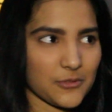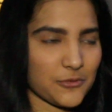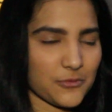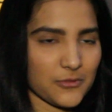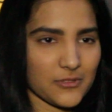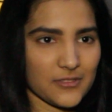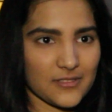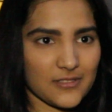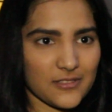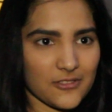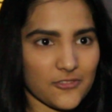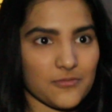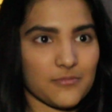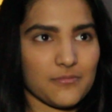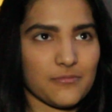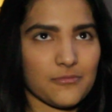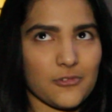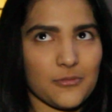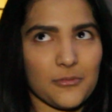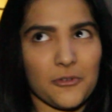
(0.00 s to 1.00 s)
which would sort
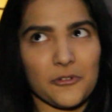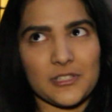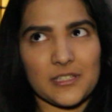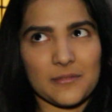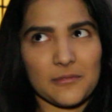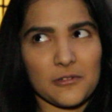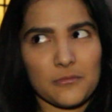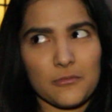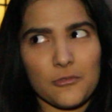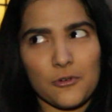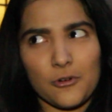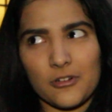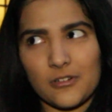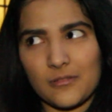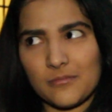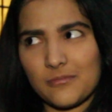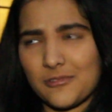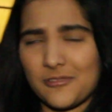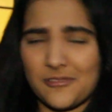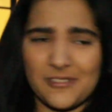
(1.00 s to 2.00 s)
of promote a
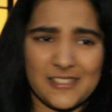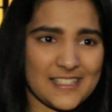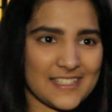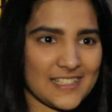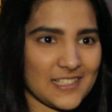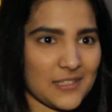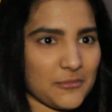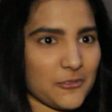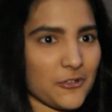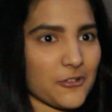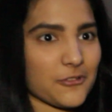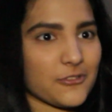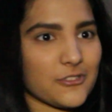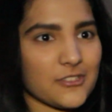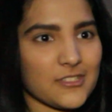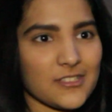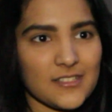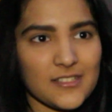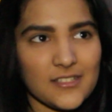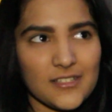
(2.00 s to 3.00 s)
more pluralistic
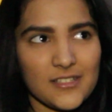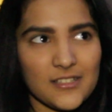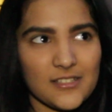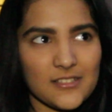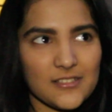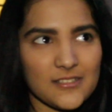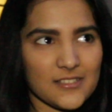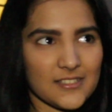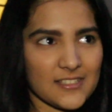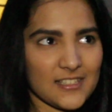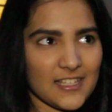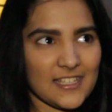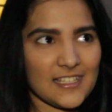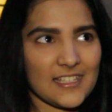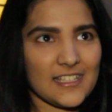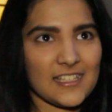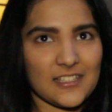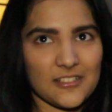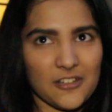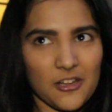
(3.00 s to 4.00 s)
approach to
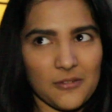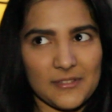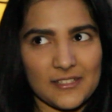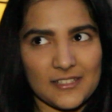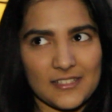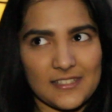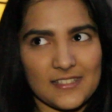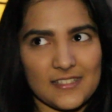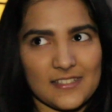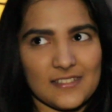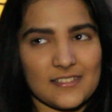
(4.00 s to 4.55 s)
studying economics.